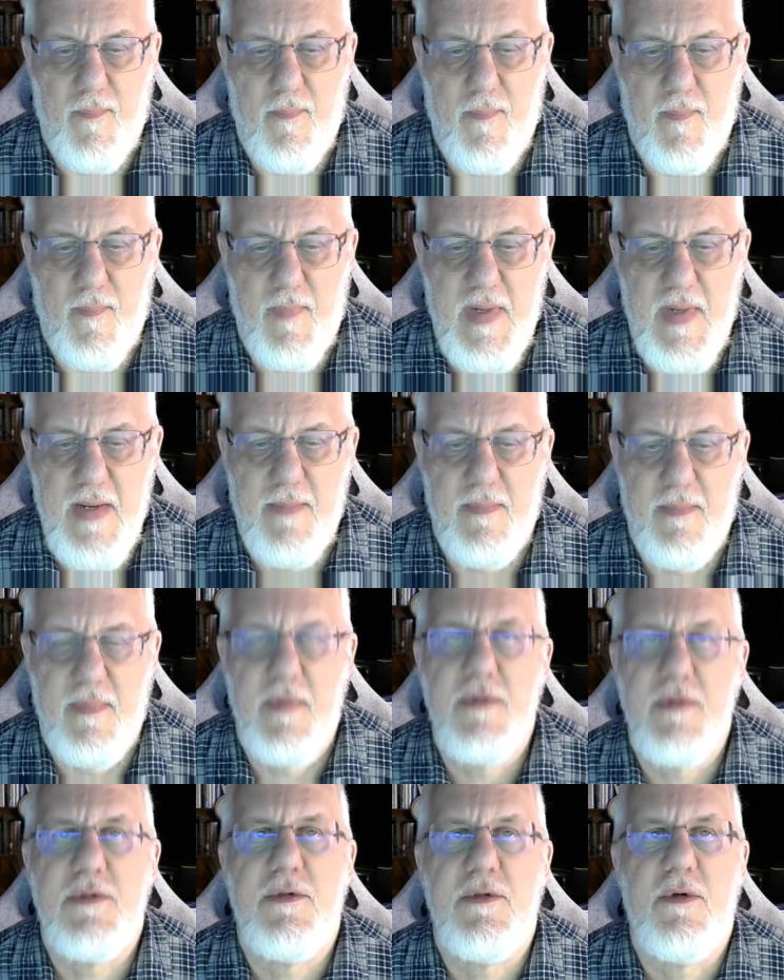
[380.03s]
Yep, and
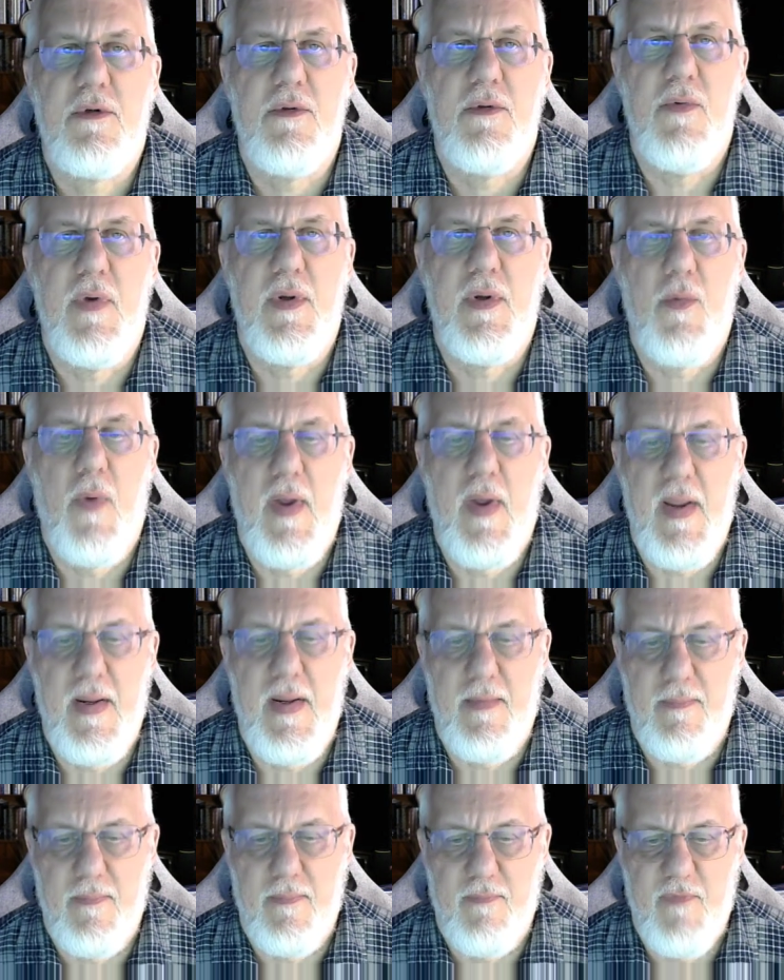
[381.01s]
the circle went away.
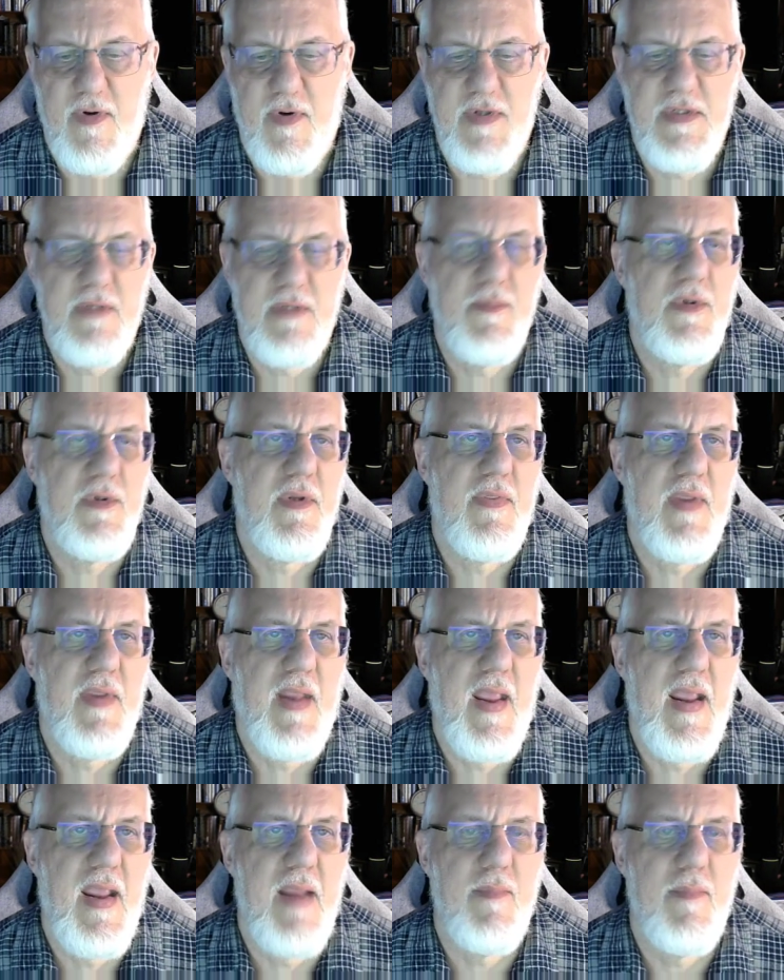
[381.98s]
Very similar to the
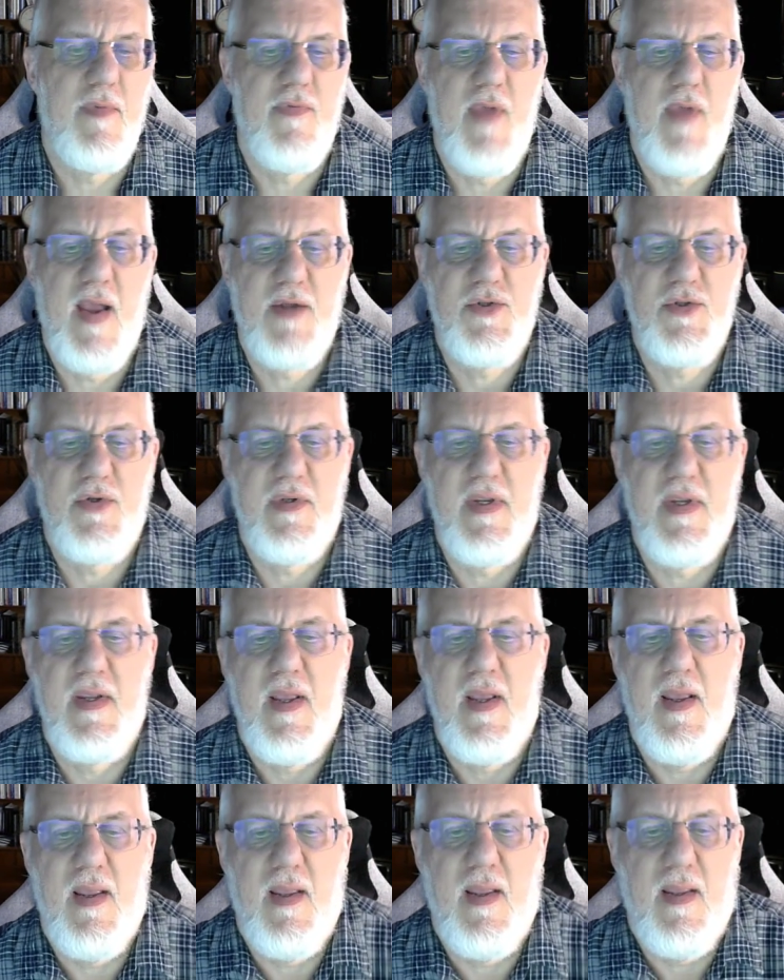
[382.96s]
game. If you actually
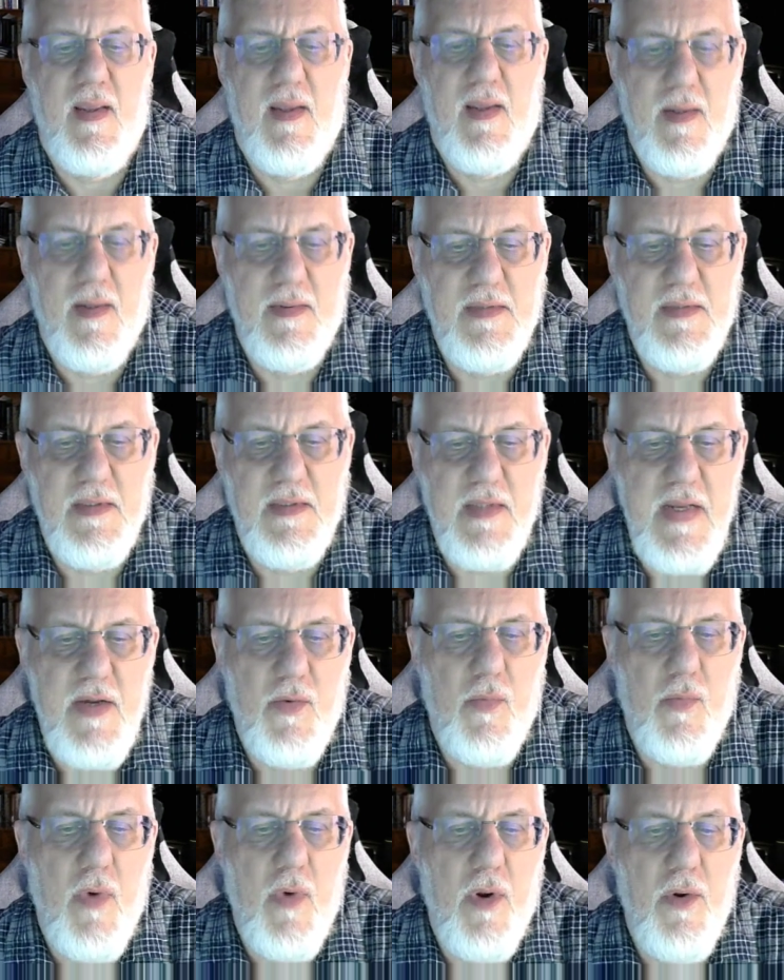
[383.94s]
delete a
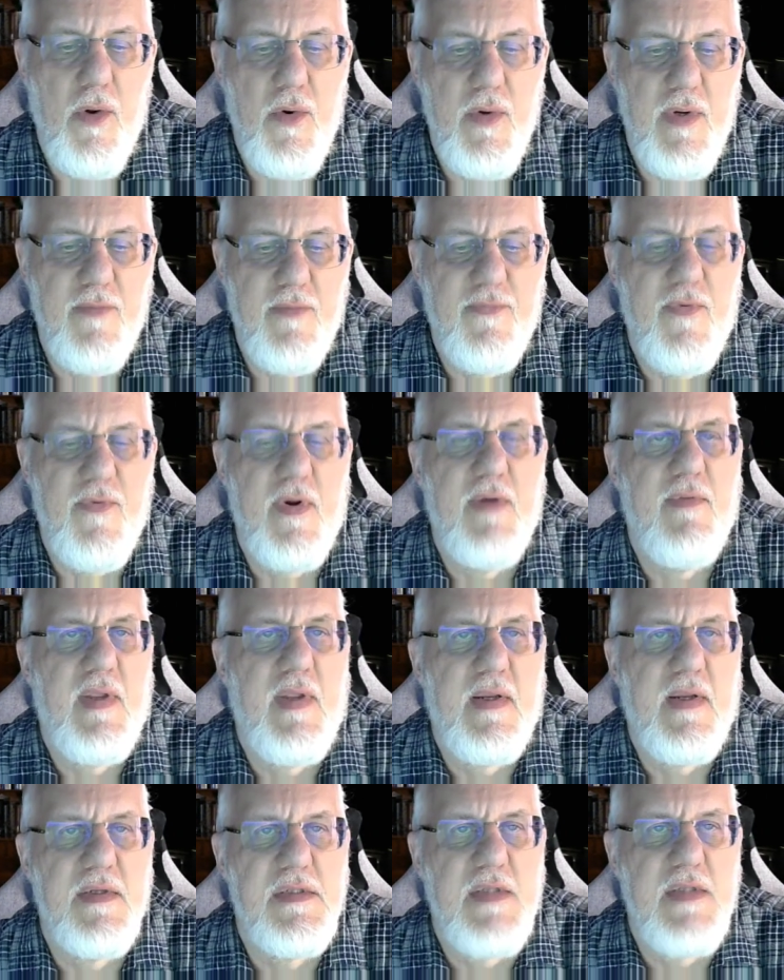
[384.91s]
road in front of
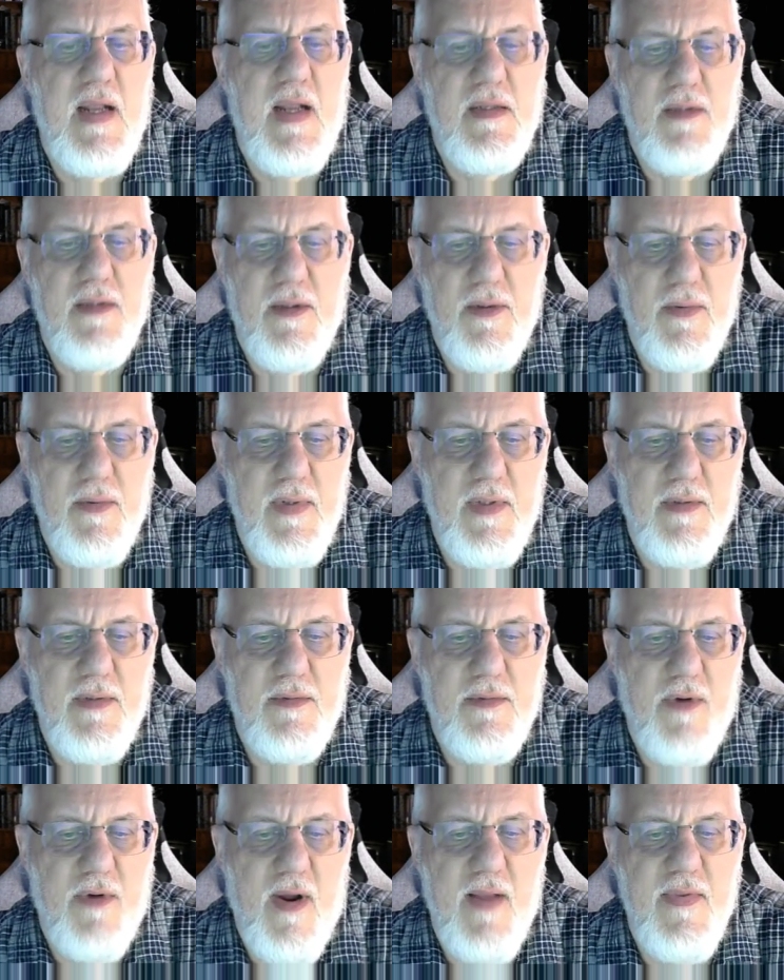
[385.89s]
like a silo, it'll
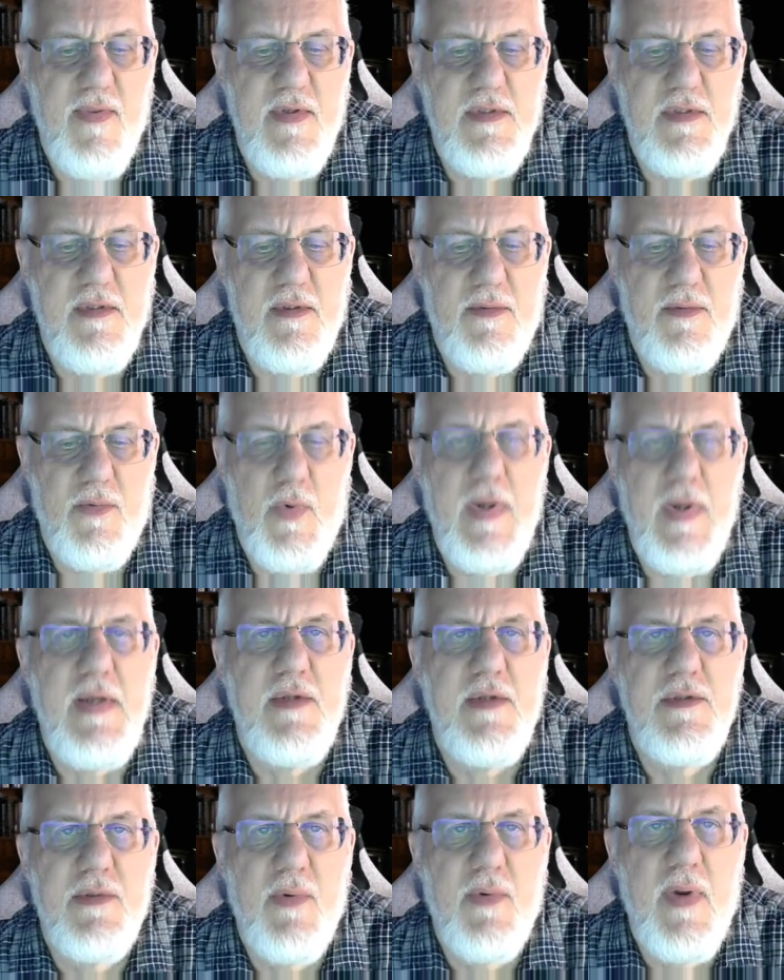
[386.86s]
draw these little
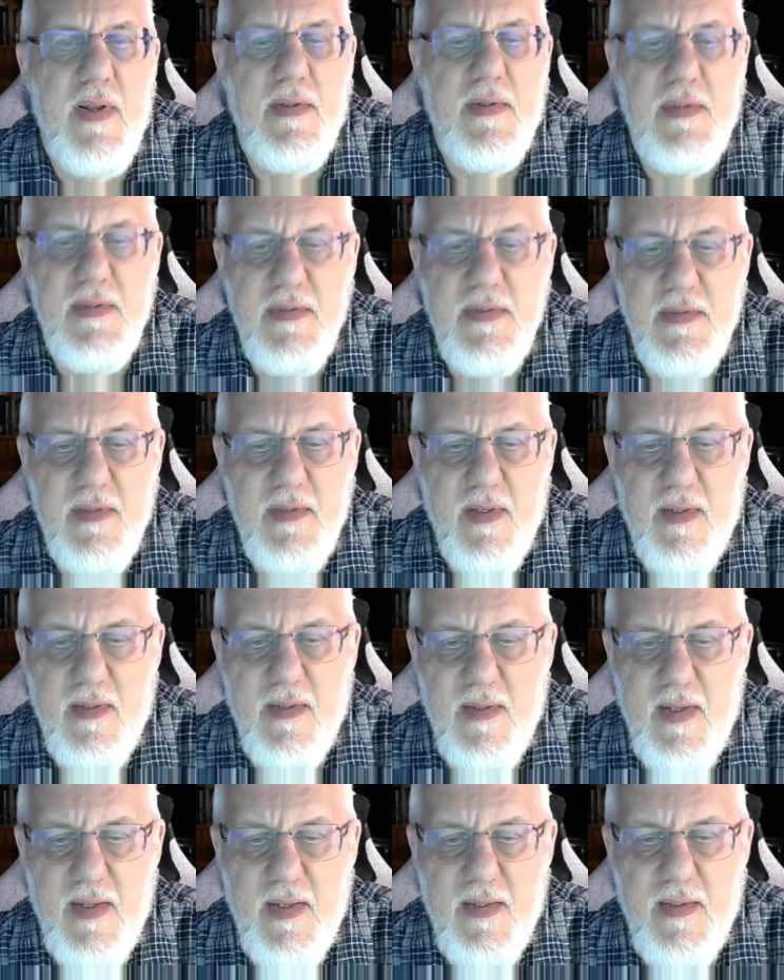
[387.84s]
rings around it
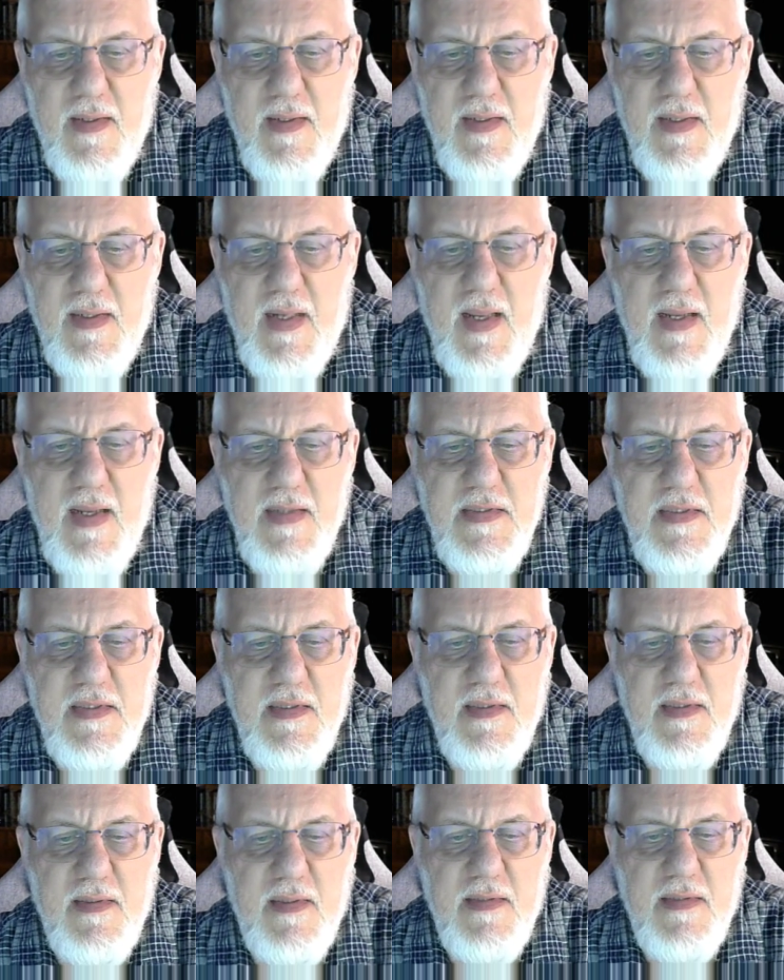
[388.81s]
and indicates
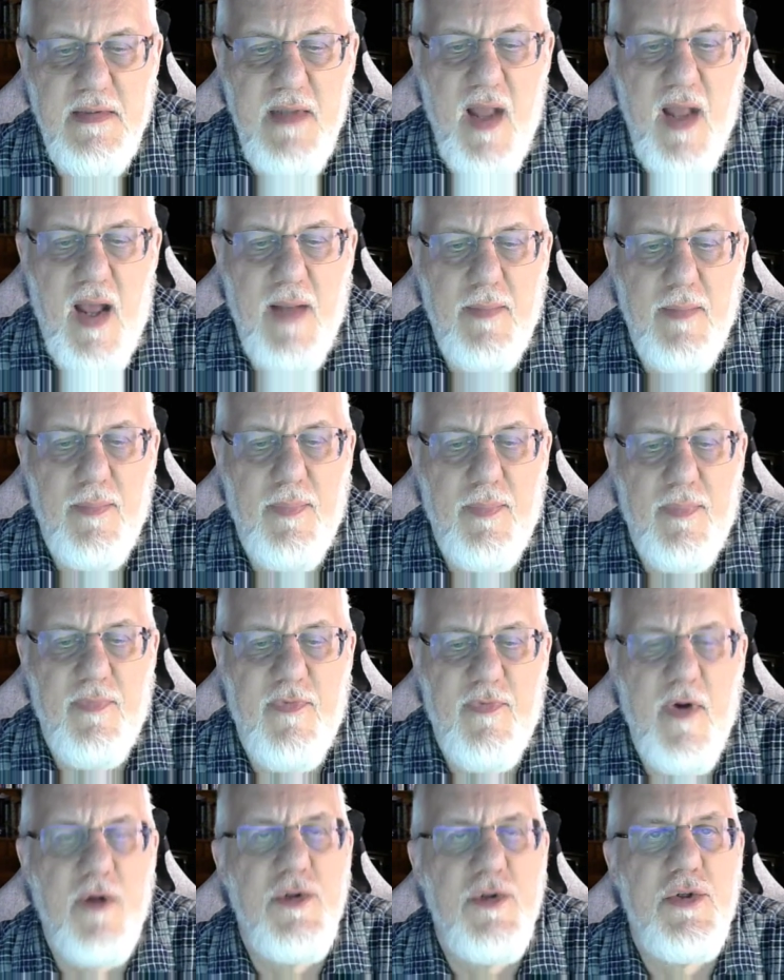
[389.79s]
that it's not
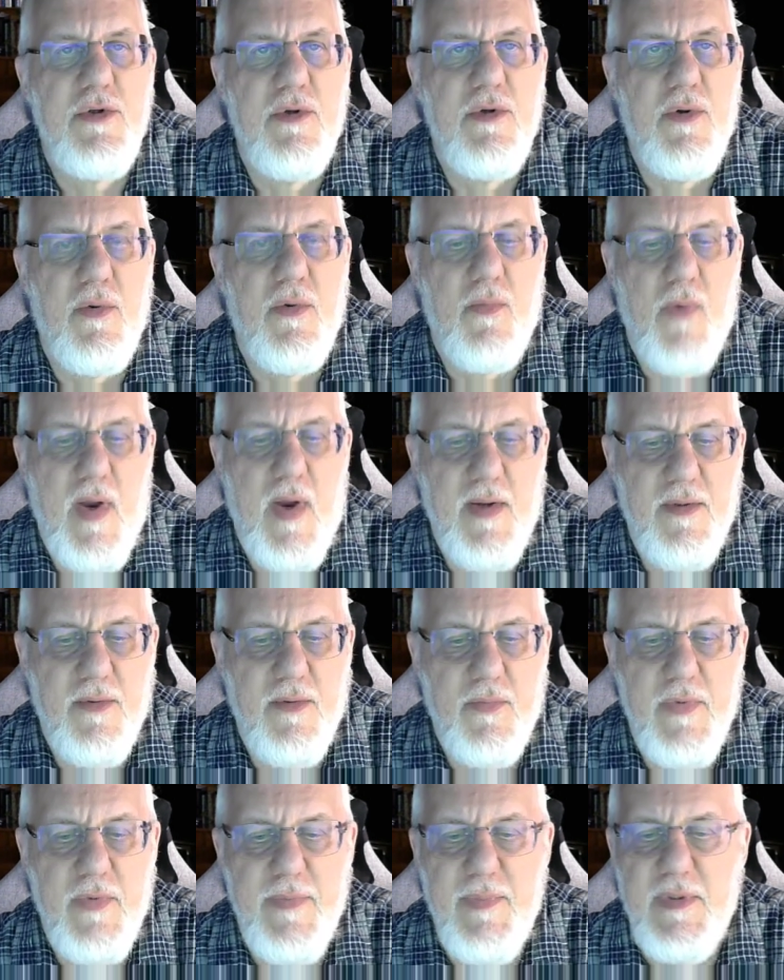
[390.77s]
functional while you're
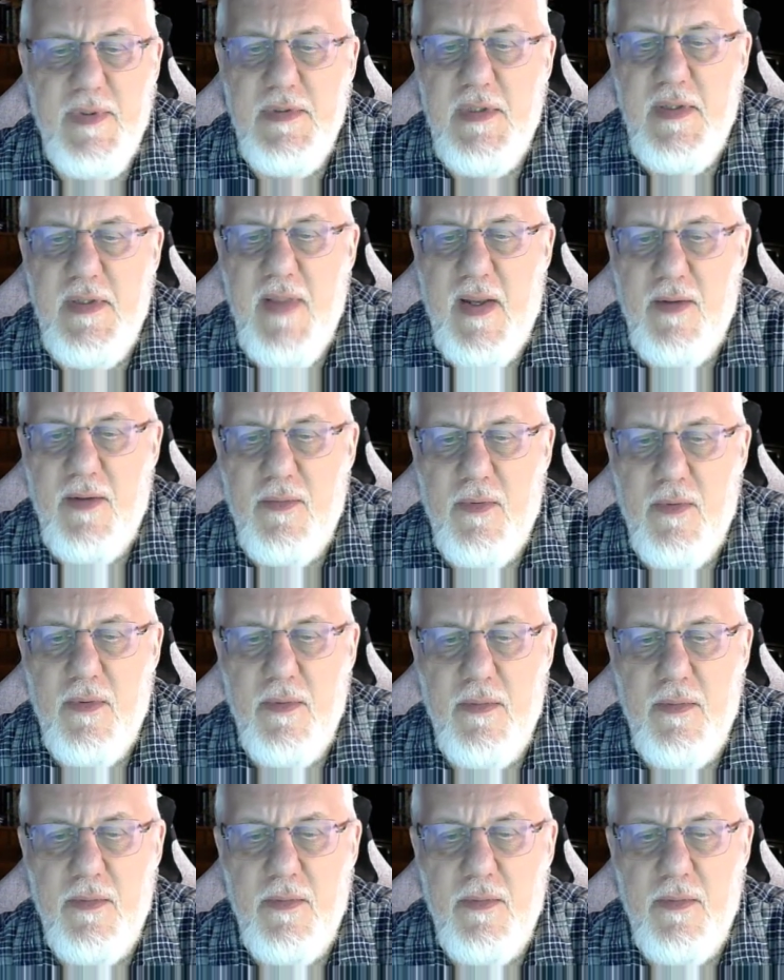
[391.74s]
rebuilding that road.